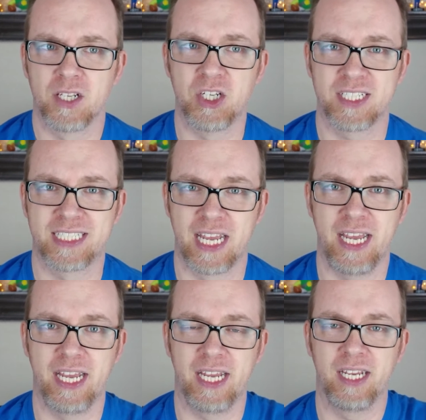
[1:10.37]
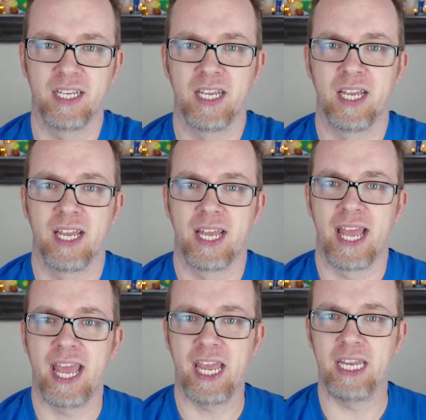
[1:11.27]
just saying,
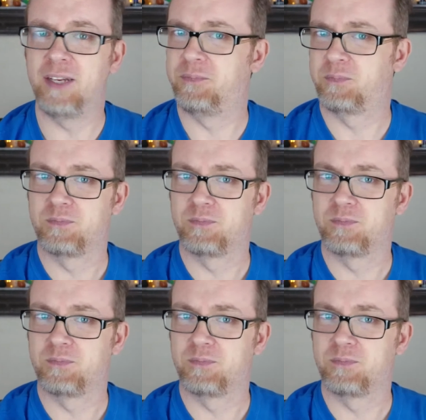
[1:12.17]
hey,